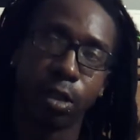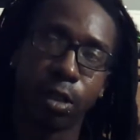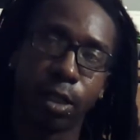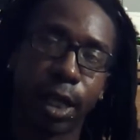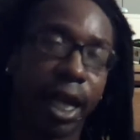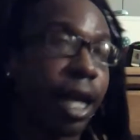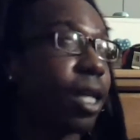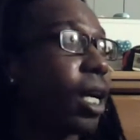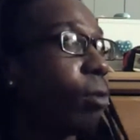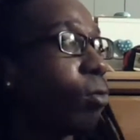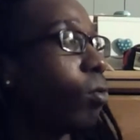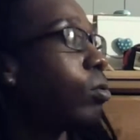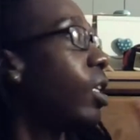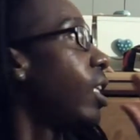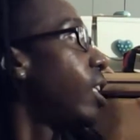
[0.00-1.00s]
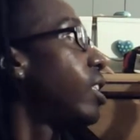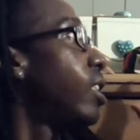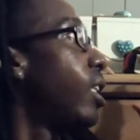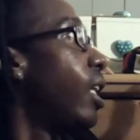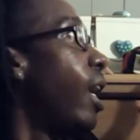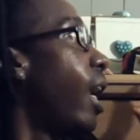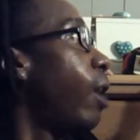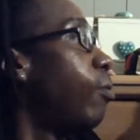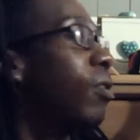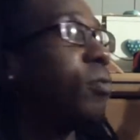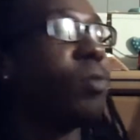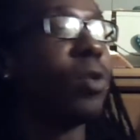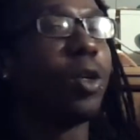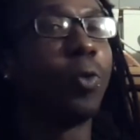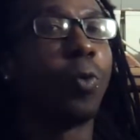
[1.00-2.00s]
Like I wanted this guy with
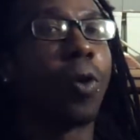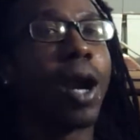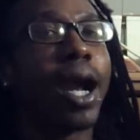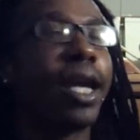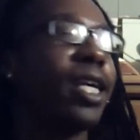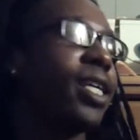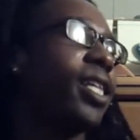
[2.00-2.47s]
me right